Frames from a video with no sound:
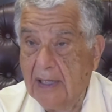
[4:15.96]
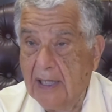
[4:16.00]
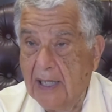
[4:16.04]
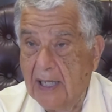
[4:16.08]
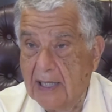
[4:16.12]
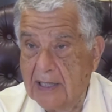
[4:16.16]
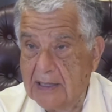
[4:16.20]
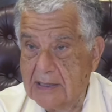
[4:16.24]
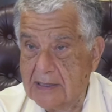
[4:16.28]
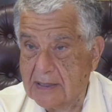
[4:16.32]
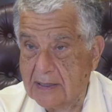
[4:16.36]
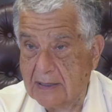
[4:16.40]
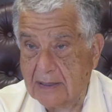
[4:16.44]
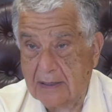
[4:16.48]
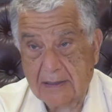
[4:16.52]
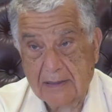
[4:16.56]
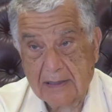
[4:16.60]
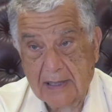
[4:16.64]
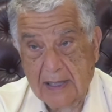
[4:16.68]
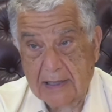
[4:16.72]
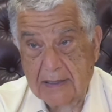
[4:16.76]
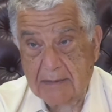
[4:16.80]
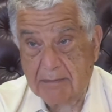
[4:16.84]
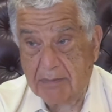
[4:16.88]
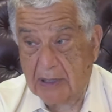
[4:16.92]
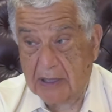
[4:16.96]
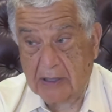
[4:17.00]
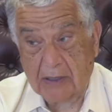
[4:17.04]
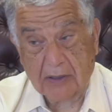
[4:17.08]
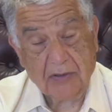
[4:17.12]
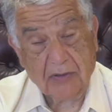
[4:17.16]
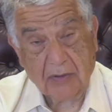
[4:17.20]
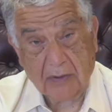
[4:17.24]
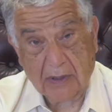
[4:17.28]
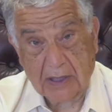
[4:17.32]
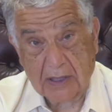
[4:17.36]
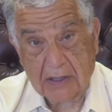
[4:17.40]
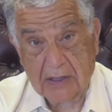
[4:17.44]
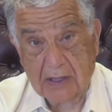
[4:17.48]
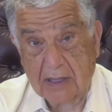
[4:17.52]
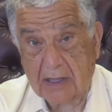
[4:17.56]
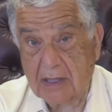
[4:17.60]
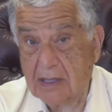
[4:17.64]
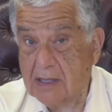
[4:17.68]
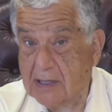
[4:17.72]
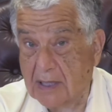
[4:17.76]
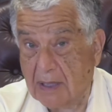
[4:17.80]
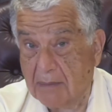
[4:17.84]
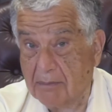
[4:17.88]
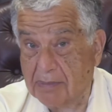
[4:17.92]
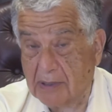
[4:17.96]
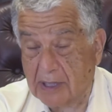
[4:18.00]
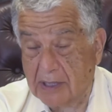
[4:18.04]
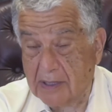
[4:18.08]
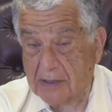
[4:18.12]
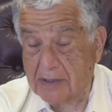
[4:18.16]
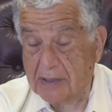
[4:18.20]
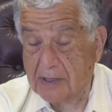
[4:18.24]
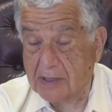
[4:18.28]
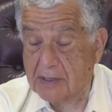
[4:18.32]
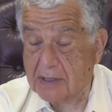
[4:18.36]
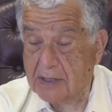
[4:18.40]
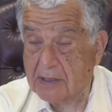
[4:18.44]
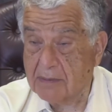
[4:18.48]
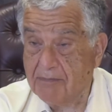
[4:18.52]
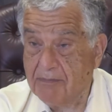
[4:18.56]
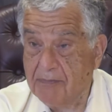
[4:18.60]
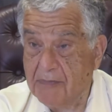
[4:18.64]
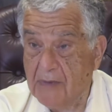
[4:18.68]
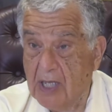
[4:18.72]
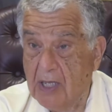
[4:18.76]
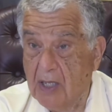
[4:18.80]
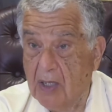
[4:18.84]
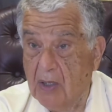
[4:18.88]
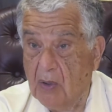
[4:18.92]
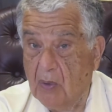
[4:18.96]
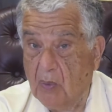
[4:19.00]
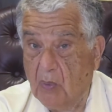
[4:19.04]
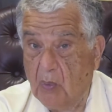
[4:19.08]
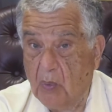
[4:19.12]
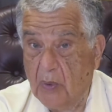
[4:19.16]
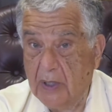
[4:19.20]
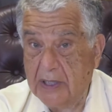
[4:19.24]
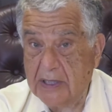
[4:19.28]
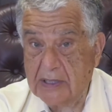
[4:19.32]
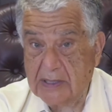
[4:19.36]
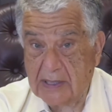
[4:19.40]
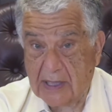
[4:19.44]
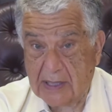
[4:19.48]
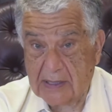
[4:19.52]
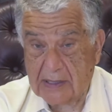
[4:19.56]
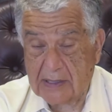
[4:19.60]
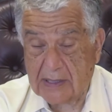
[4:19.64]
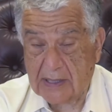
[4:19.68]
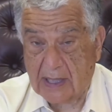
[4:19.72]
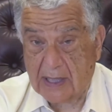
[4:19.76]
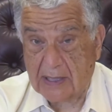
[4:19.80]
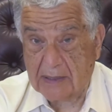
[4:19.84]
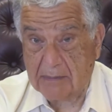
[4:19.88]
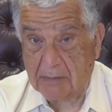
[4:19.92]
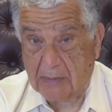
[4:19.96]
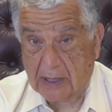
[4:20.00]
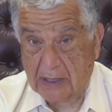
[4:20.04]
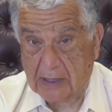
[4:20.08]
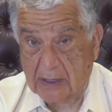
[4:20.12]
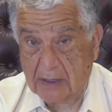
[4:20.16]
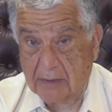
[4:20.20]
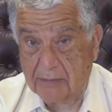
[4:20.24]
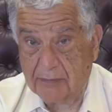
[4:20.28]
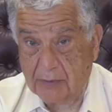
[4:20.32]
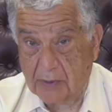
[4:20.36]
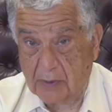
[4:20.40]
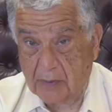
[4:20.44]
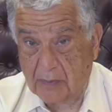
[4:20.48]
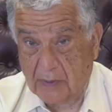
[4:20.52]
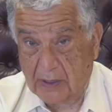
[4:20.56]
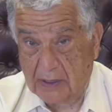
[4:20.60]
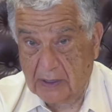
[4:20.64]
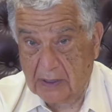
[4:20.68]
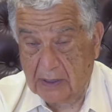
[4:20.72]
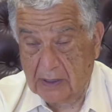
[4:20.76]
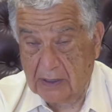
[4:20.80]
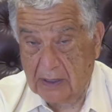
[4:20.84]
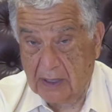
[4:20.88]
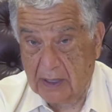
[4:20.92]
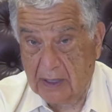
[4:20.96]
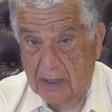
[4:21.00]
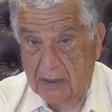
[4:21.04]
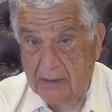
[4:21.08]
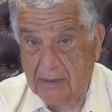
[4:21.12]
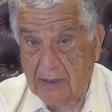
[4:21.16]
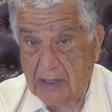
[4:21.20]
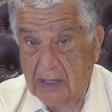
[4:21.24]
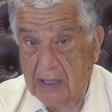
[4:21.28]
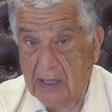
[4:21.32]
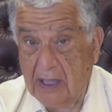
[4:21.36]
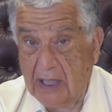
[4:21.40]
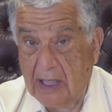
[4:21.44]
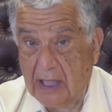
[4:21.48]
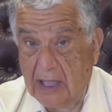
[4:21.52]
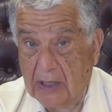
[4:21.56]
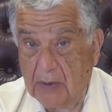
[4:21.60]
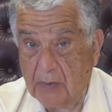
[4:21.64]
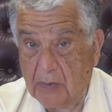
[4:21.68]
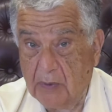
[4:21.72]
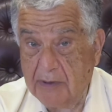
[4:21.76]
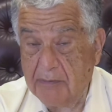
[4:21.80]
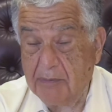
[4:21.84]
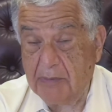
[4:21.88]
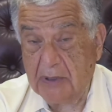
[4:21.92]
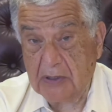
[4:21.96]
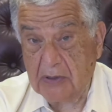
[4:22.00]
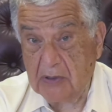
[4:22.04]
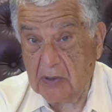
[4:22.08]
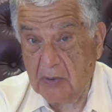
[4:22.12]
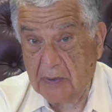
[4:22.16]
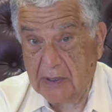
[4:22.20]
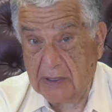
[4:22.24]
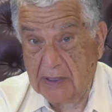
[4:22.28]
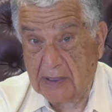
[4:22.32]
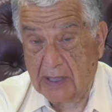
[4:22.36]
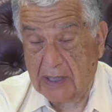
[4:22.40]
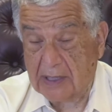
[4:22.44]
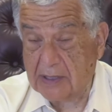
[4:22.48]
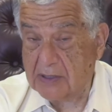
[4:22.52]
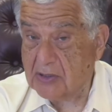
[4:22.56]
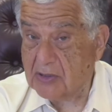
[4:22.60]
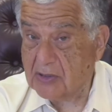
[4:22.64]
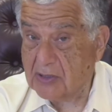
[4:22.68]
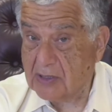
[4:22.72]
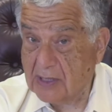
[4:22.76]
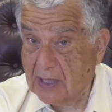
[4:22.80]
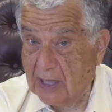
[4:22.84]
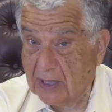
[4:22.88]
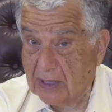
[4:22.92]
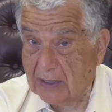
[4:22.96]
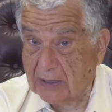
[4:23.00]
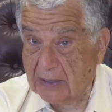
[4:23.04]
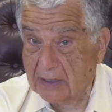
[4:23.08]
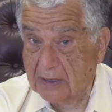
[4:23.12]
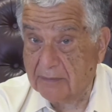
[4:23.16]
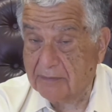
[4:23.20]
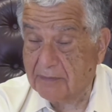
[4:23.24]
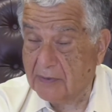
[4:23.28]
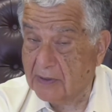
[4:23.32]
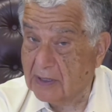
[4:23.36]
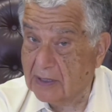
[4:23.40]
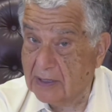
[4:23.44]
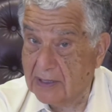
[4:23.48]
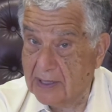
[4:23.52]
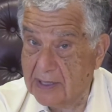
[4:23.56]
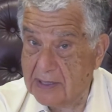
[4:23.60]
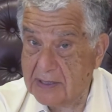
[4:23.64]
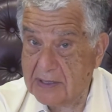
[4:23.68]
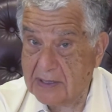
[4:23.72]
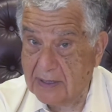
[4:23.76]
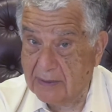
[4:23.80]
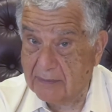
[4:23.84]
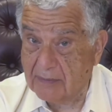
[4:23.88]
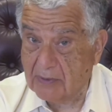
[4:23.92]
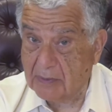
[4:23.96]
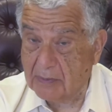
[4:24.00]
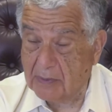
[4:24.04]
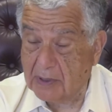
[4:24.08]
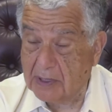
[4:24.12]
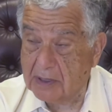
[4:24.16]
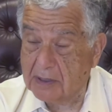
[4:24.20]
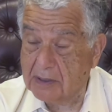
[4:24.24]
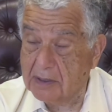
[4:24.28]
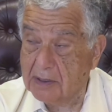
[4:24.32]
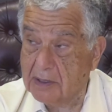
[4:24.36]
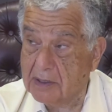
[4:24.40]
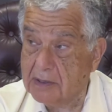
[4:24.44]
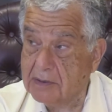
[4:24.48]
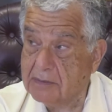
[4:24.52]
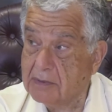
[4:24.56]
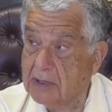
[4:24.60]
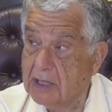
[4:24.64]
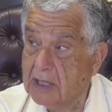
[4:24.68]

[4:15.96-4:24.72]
as had been a tradition in some places, we set aside money for a rainy day. And we've been doing that steadily for the last 7 or 8 years.